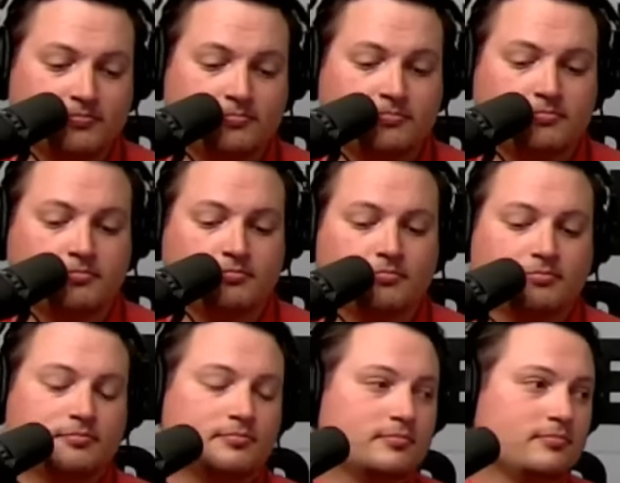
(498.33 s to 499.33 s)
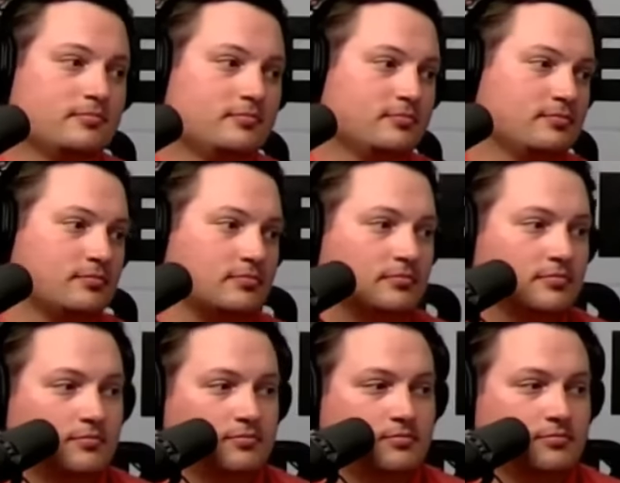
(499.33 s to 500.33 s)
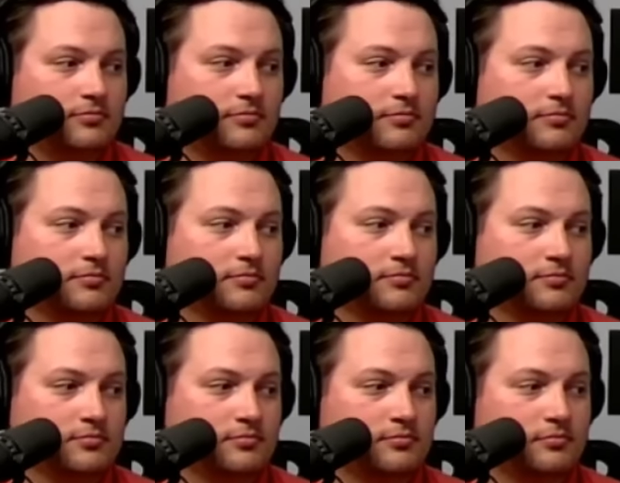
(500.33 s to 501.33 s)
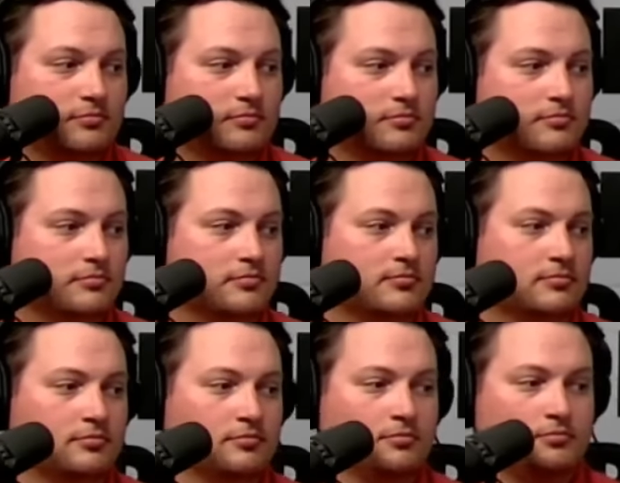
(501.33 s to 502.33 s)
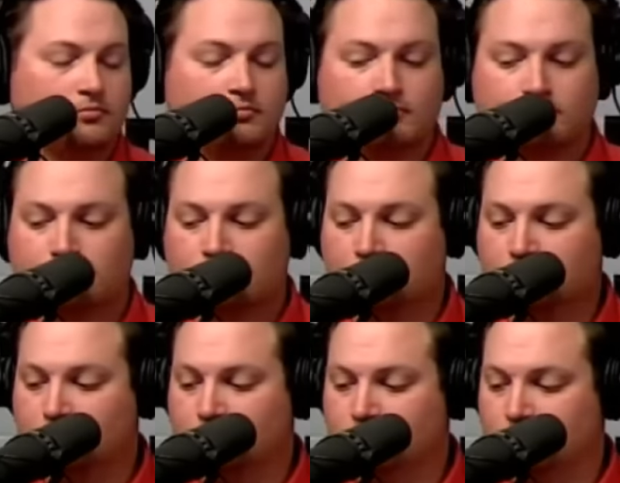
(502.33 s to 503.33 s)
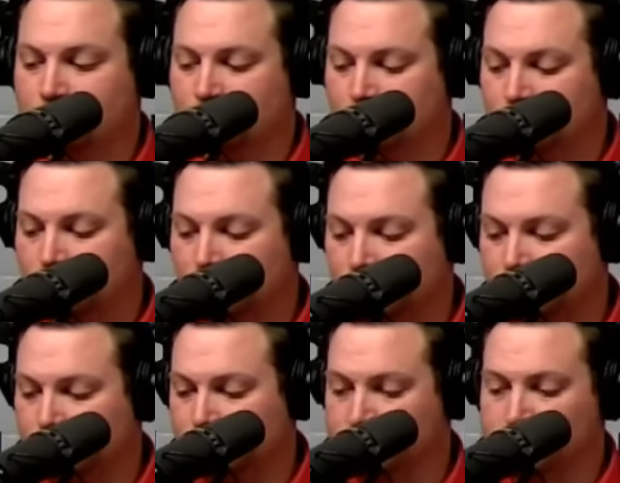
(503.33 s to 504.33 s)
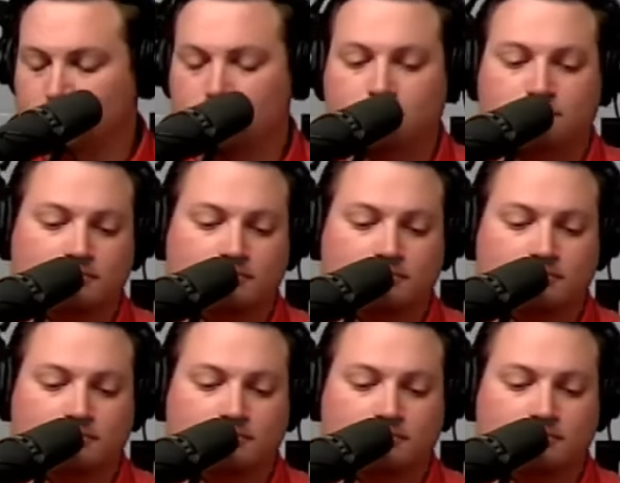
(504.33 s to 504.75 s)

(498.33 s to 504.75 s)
[no speech]